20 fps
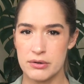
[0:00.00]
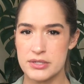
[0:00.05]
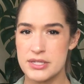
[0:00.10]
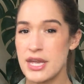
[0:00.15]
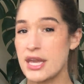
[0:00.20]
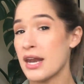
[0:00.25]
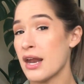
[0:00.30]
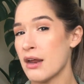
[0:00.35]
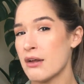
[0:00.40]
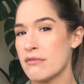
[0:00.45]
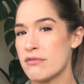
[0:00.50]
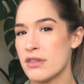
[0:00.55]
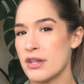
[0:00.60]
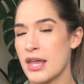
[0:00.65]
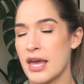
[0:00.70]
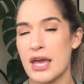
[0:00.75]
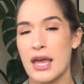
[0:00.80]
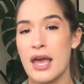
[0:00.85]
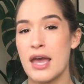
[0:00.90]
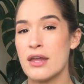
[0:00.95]
take it out of the
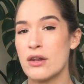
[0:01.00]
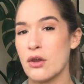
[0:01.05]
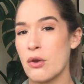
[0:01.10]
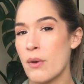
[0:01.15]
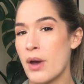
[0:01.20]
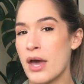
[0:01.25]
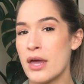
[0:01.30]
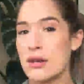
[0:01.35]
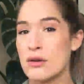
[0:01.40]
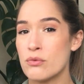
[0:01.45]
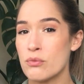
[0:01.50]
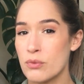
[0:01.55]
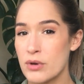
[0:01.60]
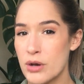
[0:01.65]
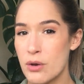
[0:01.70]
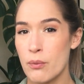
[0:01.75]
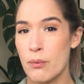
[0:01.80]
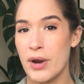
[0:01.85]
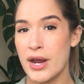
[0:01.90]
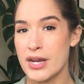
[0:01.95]
leca and go ahead and
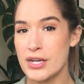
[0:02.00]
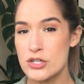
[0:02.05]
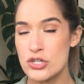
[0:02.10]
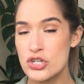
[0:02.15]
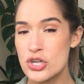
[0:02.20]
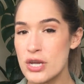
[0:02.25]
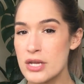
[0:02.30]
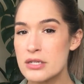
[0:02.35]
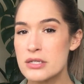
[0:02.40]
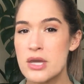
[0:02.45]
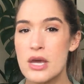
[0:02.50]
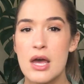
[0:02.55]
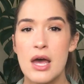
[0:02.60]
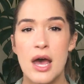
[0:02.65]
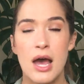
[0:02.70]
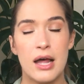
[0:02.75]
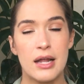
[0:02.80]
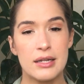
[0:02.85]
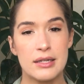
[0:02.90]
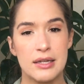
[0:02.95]
rearrange it
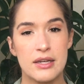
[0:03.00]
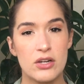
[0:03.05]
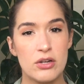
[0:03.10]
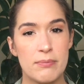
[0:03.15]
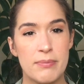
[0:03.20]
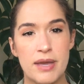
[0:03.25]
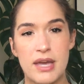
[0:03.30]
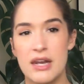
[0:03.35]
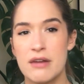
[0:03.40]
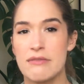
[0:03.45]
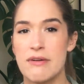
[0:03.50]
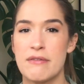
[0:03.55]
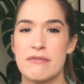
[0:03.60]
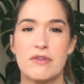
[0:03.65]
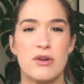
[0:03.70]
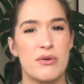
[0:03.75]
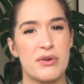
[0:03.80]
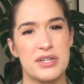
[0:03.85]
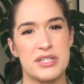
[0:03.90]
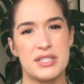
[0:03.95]
a little bit if I've
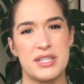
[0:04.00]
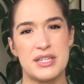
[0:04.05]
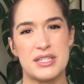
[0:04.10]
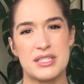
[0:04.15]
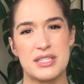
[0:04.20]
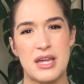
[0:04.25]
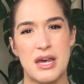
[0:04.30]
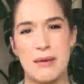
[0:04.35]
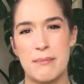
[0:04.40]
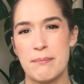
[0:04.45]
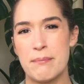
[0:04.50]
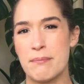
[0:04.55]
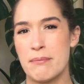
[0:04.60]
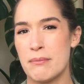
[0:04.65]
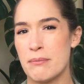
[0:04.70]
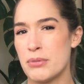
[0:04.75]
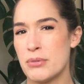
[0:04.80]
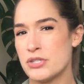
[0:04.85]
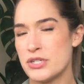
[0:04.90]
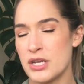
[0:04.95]
noticed that
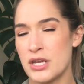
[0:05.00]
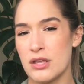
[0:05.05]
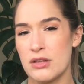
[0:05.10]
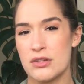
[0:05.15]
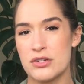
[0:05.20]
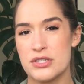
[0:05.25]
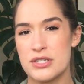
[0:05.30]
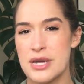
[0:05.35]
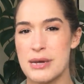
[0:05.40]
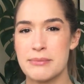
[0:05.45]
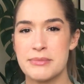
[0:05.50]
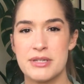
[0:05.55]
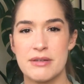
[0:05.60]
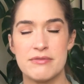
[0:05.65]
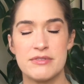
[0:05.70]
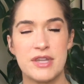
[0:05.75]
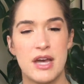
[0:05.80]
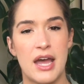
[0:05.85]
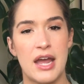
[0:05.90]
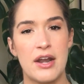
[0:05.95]
some particular stems
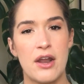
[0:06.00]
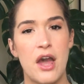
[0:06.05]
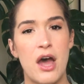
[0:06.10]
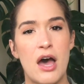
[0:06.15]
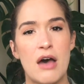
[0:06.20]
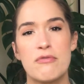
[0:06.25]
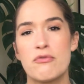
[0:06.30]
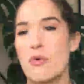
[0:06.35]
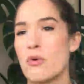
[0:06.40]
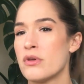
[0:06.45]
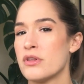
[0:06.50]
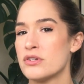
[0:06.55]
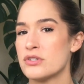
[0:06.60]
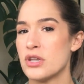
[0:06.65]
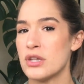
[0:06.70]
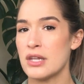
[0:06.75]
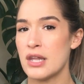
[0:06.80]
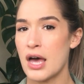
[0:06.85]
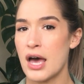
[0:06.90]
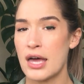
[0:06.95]
have died off or there's
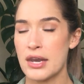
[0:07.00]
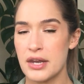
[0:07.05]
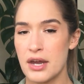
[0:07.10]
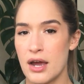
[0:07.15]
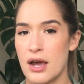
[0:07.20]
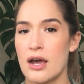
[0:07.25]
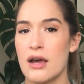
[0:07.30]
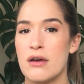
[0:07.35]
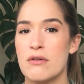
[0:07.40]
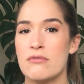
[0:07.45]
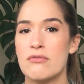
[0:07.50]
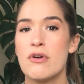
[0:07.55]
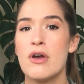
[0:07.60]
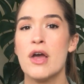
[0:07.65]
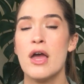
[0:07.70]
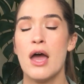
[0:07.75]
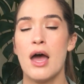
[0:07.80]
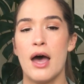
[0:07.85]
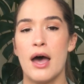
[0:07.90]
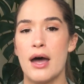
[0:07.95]
a lot of
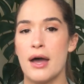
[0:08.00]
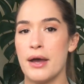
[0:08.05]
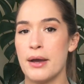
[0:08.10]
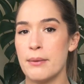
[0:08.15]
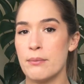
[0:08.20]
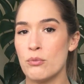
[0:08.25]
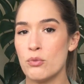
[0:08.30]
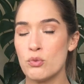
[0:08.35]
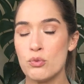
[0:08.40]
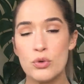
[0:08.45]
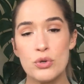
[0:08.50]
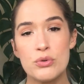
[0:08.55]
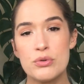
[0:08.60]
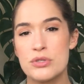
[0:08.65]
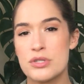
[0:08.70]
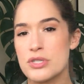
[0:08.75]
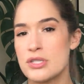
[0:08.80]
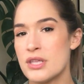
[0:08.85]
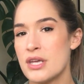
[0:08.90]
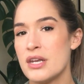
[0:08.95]

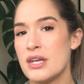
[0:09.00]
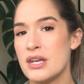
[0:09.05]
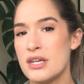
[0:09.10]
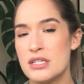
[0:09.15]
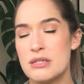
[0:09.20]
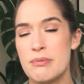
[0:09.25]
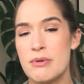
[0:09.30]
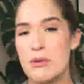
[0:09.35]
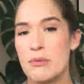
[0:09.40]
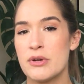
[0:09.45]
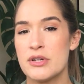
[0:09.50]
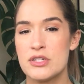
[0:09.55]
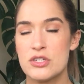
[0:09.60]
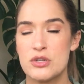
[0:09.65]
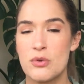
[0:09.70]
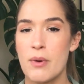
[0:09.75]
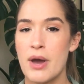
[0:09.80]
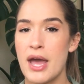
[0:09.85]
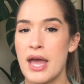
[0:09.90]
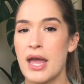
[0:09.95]
roots that need to be rinsed
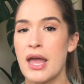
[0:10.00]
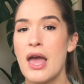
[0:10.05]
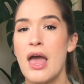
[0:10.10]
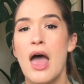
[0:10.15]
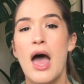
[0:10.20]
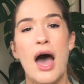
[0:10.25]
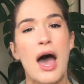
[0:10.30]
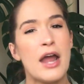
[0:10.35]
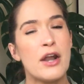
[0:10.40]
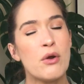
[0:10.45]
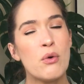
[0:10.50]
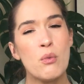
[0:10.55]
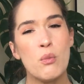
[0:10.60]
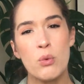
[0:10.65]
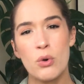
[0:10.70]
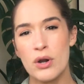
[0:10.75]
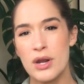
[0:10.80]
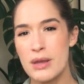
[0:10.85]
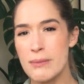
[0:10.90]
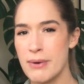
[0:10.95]
away. I don't
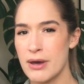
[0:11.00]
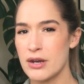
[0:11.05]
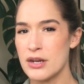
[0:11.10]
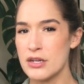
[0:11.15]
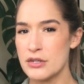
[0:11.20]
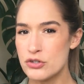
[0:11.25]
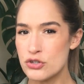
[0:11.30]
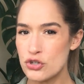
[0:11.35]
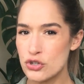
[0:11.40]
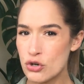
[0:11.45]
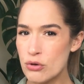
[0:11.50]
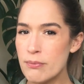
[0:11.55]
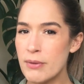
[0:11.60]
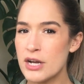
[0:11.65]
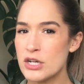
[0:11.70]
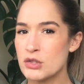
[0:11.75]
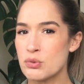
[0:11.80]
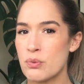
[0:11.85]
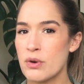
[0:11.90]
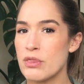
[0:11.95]
worry about it too
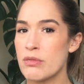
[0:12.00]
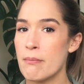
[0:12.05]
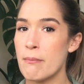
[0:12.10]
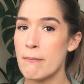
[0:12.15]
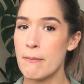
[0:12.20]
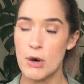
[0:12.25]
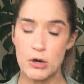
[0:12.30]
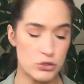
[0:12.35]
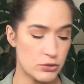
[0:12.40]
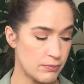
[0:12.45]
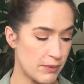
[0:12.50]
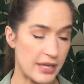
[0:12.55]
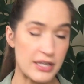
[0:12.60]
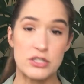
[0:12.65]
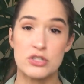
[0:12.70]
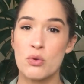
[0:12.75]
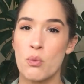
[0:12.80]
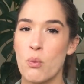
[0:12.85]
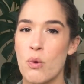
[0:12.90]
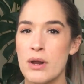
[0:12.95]
much with most
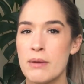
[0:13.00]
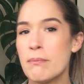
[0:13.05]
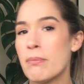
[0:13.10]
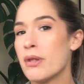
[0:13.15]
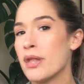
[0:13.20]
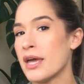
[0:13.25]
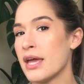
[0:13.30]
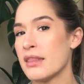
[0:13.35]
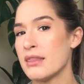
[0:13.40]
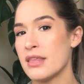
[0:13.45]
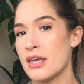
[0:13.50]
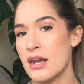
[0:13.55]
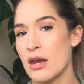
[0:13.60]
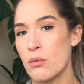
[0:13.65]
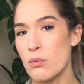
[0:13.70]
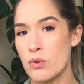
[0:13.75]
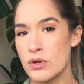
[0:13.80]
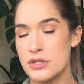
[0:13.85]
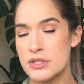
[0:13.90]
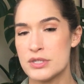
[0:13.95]
plants. The one plant that I
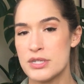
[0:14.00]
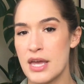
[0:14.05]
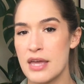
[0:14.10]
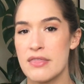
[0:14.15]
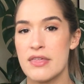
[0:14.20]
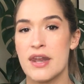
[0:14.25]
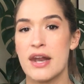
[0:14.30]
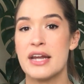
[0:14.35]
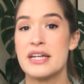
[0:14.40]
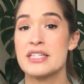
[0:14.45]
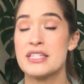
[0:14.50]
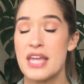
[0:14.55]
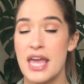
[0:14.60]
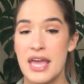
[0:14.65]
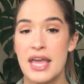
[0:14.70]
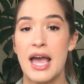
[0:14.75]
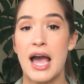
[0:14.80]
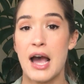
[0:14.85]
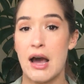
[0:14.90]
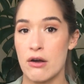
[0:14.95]
would say that I
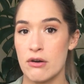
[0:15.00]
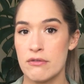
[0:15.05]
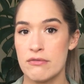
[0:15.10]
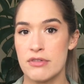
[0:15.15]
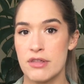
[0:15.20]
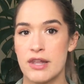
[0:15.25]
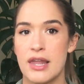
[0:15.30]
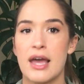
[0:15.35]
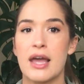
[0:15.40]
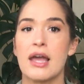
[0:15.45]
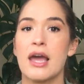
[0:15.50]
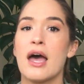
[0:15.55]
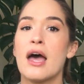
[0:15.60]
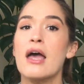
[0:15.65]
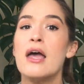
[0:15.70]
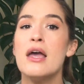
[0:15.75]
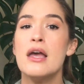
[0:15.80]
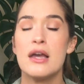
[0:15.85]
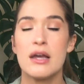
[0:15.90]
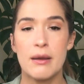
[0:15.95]
take out of the leca,
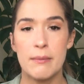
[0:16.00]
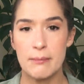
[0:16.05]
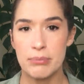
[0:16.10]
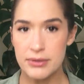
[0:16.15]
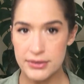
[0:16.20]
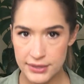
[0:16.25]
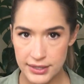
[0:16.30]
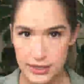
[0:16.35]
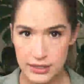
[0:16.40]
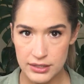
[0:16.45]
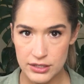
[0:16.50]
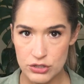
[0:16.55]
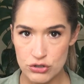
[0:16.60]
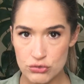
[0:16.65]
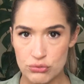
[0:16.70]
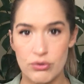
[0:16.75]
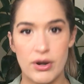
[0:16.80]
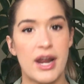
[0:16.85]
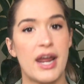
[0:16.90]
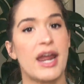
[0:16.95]
completely
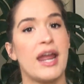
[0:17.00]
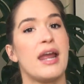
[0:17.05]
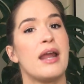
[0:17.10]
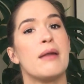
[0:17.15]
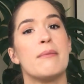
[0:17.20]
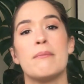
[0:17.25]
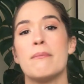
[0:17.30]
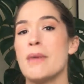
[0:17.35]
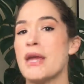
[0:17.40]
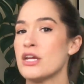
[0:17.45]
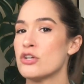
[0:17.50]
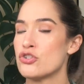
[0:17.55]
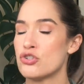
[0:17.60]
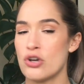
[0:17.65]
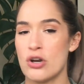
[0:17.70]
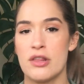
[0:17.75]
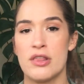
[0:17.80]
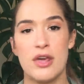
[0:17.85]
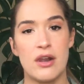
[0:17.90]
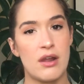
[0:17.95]
drain, make
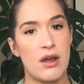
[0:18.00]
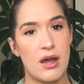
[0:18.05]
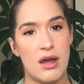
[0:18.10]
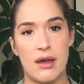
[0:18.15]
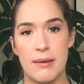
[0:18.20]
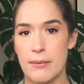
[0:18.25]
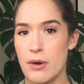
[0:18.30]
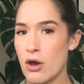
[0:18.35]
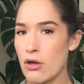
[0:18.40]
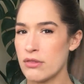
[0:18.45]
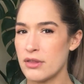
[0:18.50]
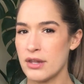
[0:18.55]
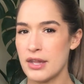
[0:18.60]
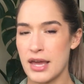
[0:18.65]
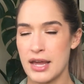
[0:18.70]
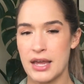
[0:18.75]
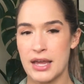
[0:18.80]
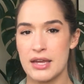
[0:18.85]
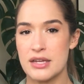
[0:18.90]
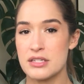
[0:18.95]
sure that all the
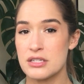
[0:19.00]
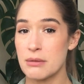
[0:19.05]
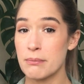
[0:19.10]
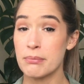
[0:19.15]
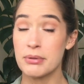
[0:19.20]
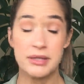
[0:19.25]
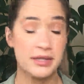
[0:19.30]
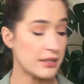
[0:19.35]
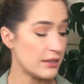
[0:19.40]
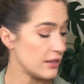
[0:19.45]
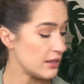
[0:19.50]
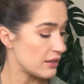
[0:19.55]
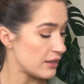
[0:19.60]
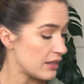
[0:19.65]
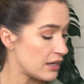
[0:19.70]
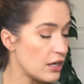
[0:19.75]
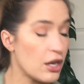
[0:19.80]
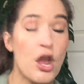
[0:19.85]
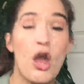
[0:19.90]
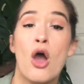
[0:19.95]
leca is completely
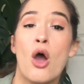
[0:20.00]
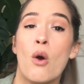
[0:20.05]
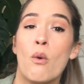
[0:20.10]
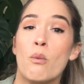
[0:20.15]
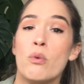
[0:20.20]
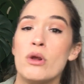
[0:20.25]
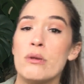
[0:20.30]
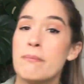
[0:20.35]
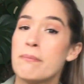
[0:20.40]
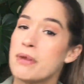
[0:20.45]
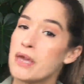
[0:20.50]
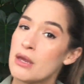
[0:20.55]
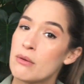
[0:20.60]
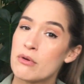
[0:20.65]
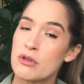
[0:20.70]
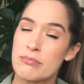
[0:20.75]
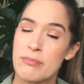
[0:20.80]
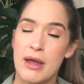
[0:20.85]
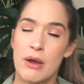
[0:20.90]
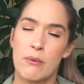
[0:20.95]
clean, would be
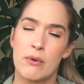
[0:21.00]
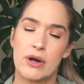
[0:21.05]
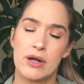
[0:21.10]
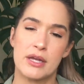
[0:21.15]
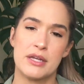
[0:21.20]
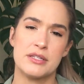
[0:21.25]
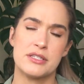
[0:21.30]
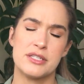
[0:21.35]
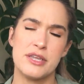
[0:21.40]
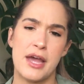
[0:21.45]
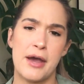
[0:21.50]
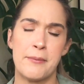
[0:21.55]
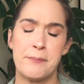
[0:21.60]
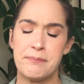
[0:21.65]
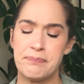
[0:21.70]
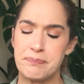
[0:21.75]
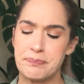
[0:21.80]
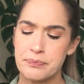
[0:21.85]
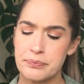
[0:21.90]
with my orchids. Now,